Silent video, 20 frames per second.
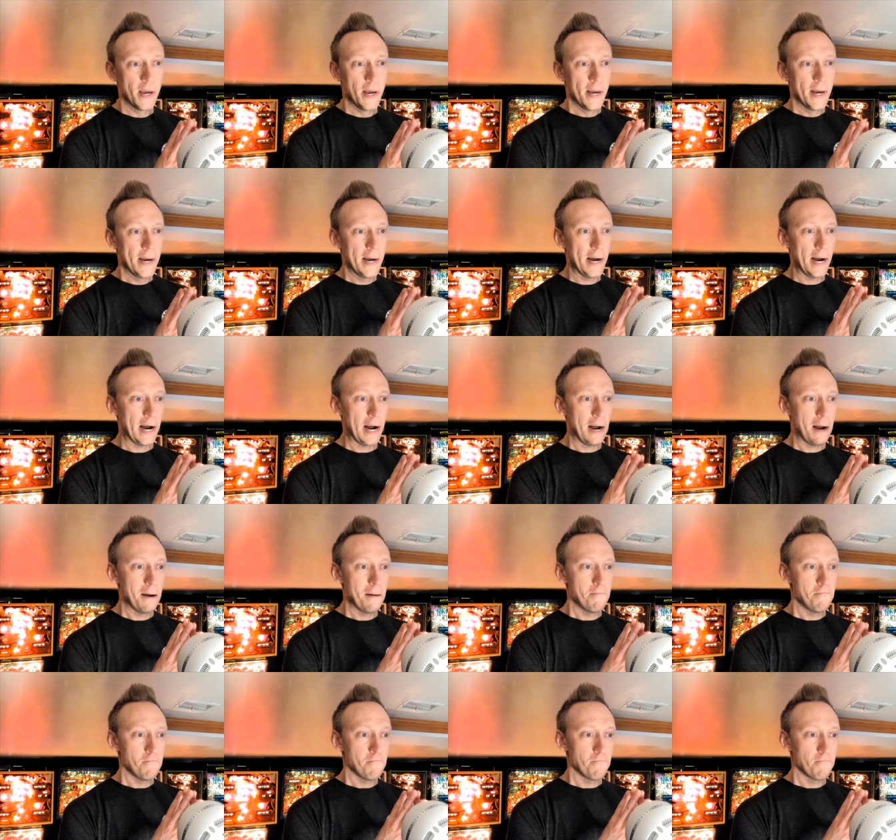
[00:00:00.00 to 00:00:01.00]

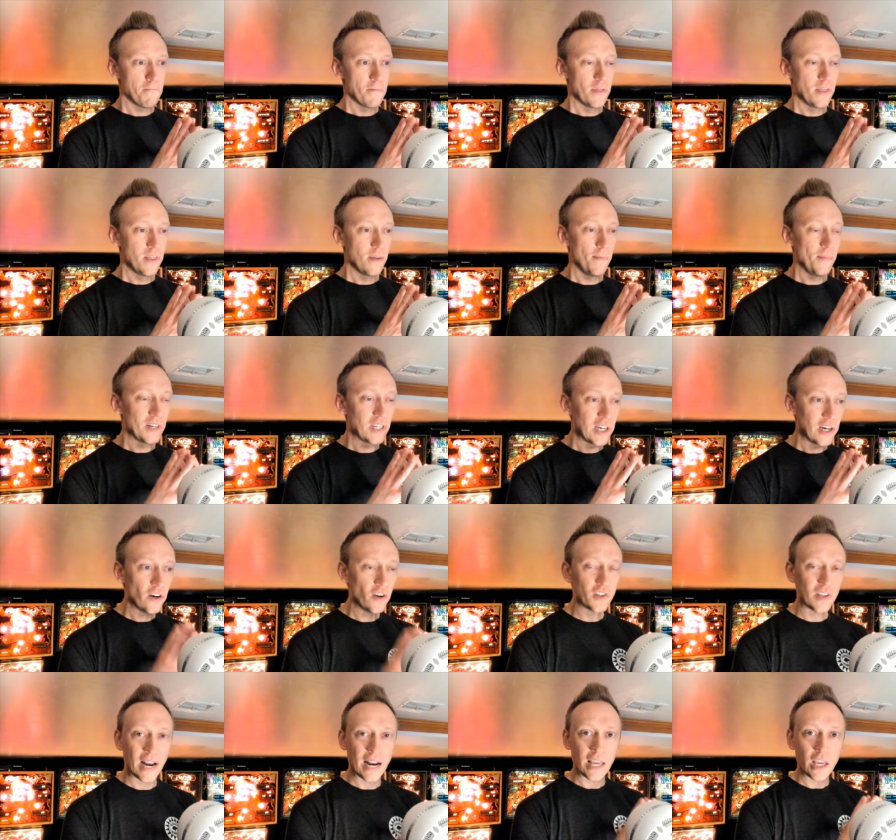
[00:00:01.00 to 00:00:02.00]
The
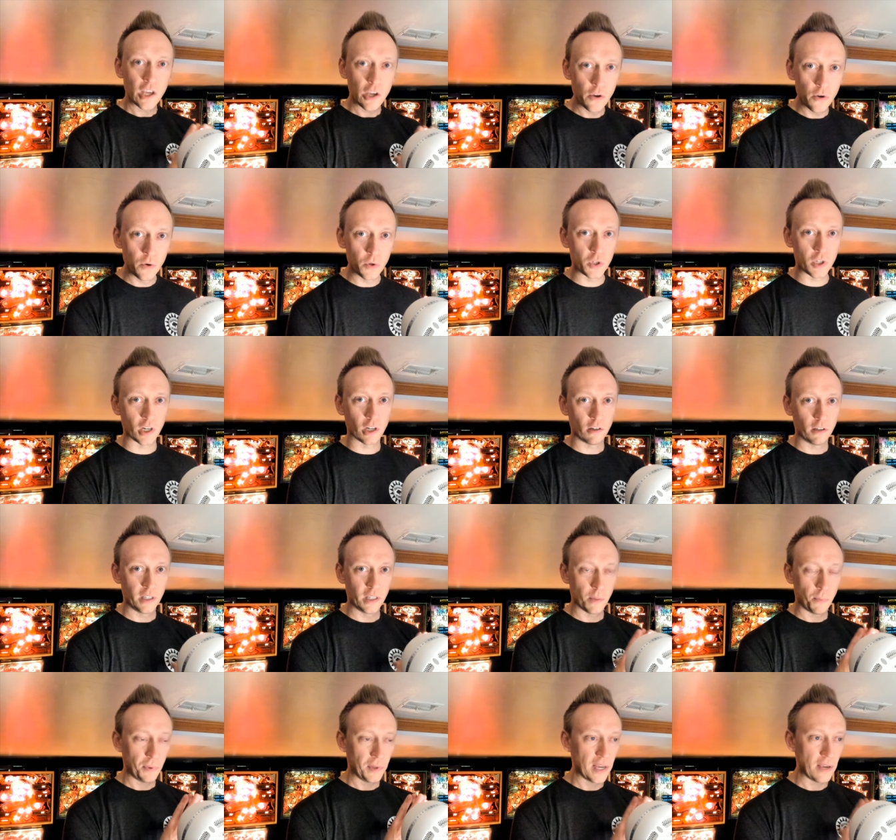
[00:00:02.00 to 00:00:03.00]
materials that I use to clean
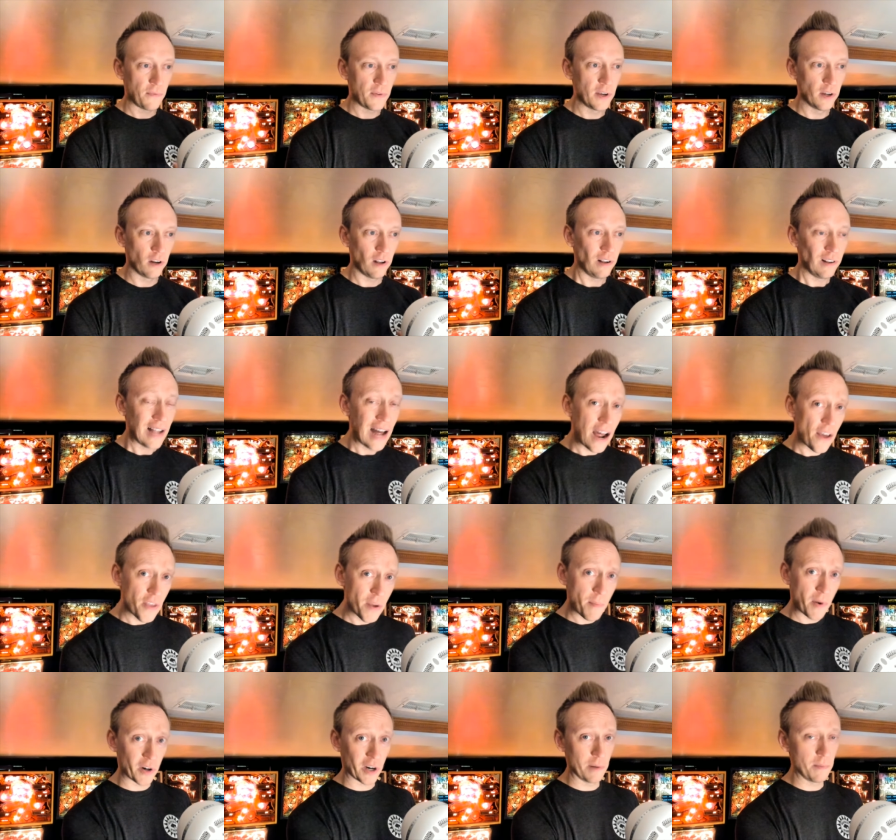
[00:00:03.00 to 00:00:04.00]
the playfield, a lot of
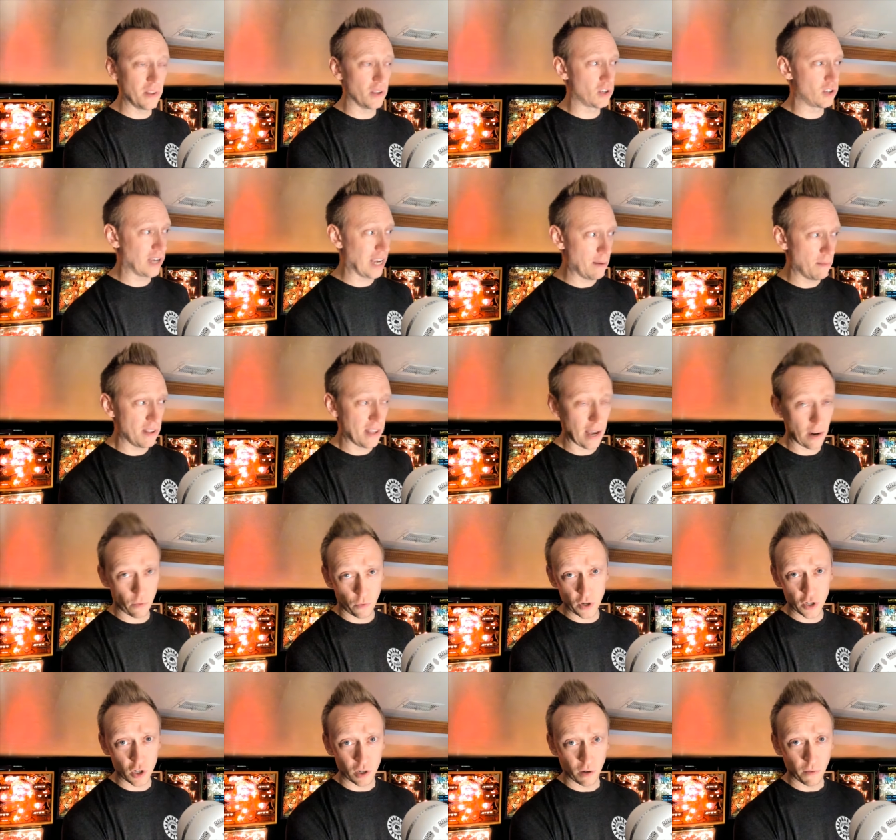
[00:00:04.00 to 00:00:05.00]
them are going to be the same in that
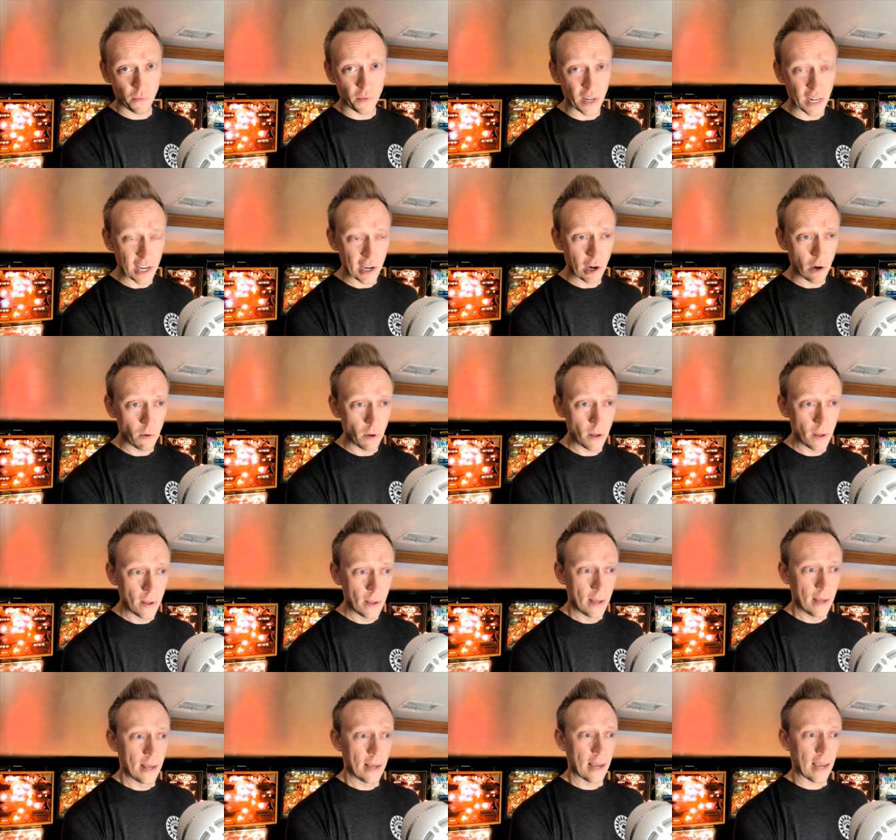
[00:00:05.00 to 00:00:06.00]
original video,
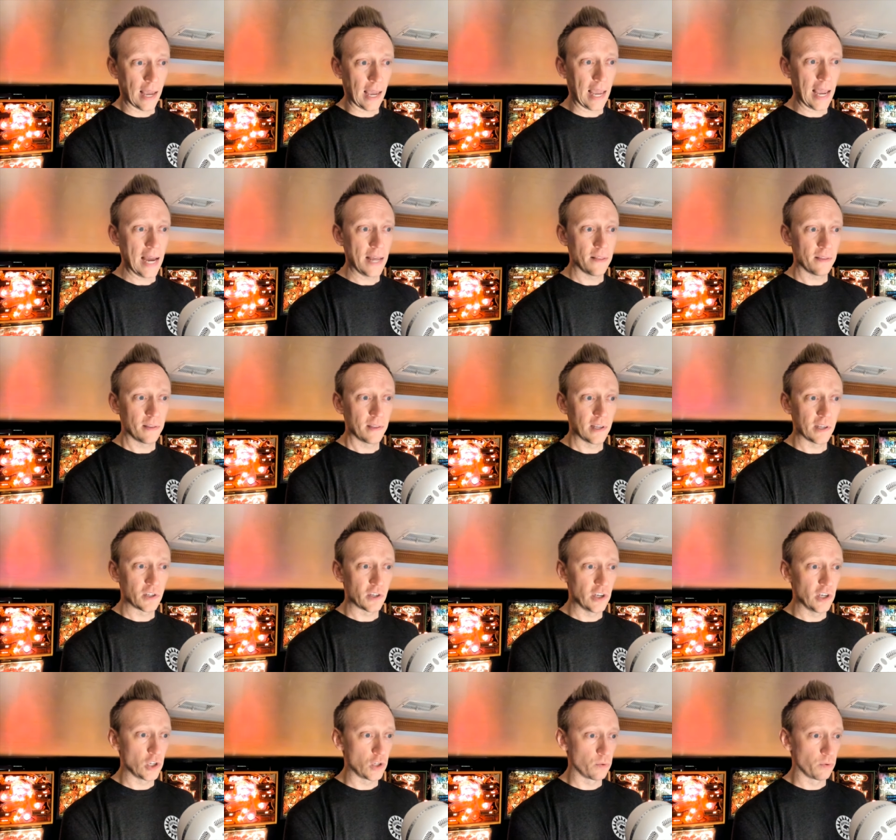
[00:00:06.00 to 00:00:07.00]
and
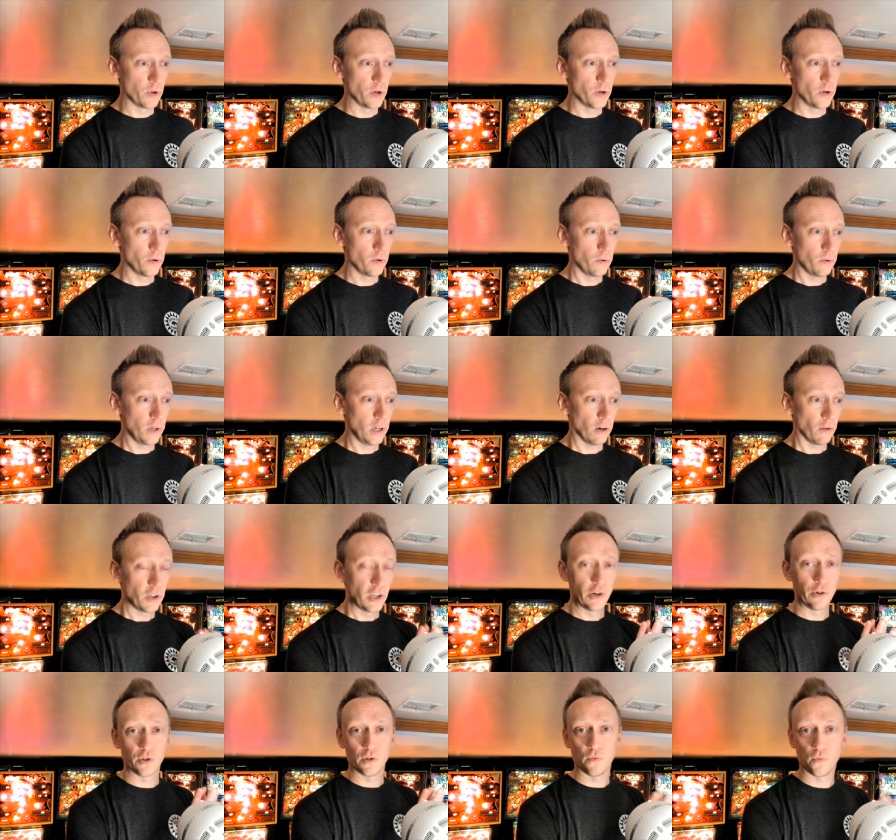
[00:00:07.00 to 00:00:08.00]
this is through
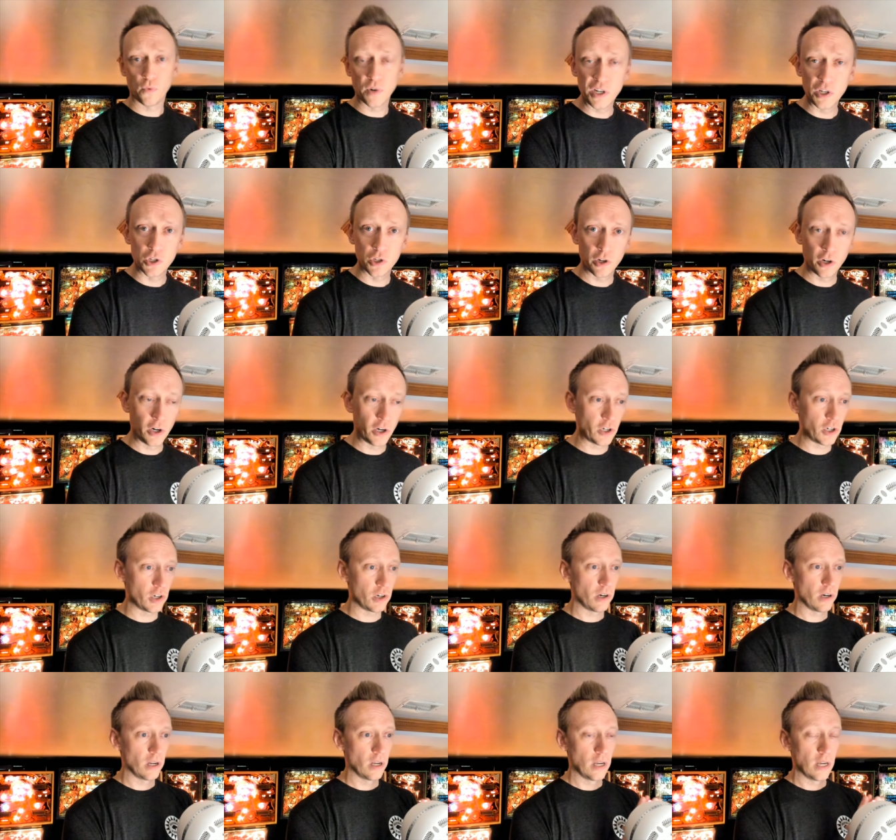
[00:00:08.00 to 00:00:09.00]
years of
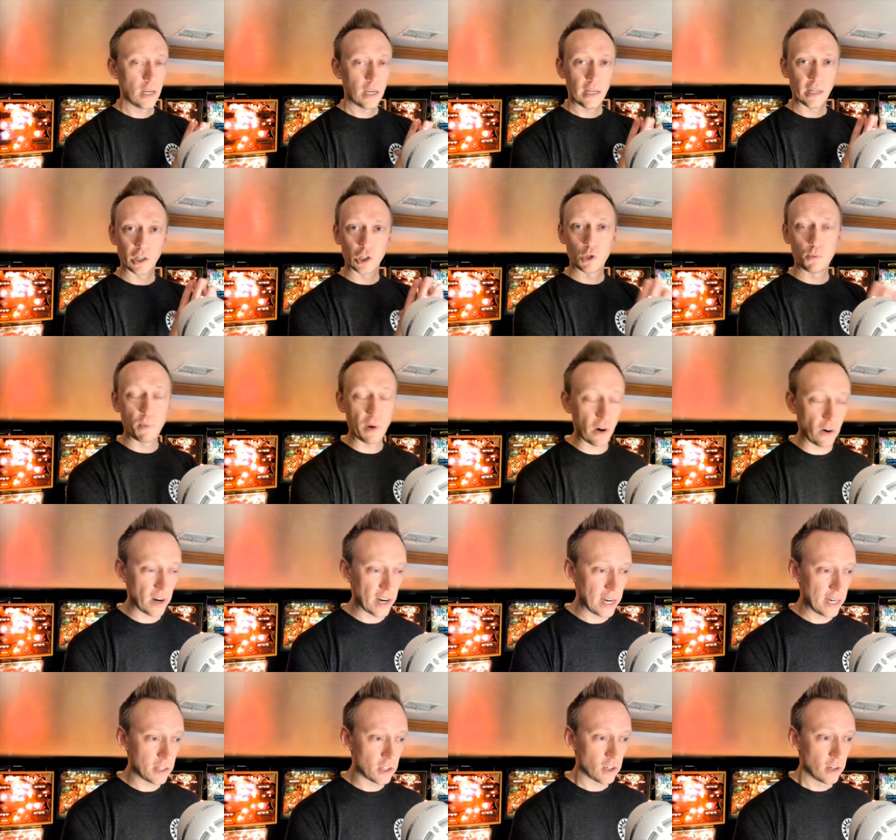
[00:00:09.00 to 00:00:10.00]
research,
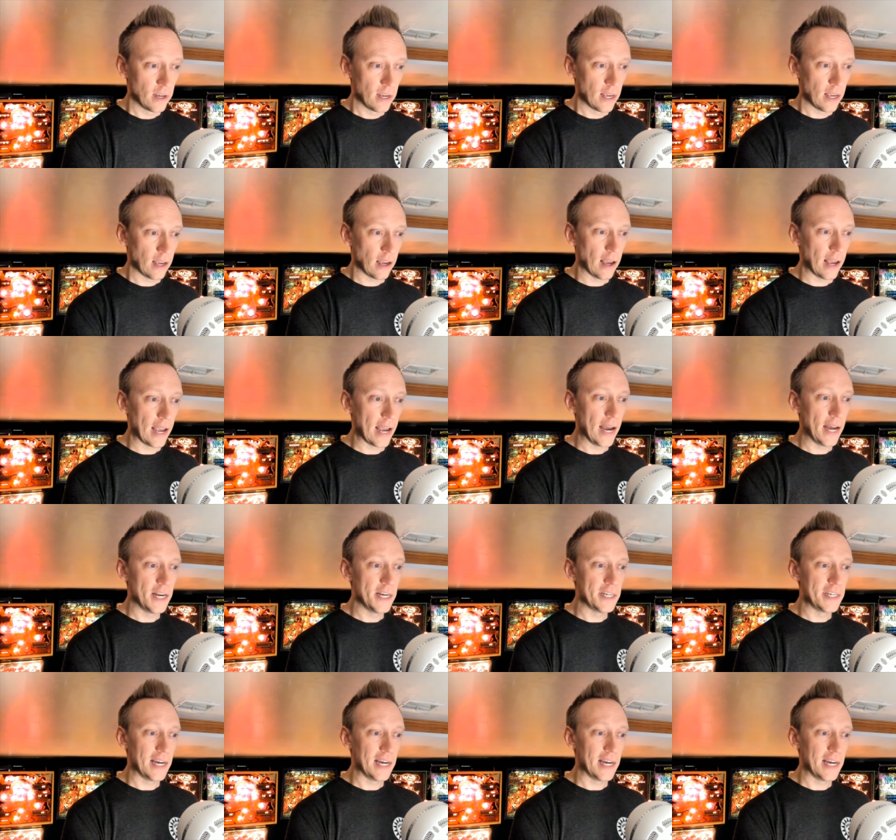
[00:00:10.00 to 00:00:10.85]
experience, and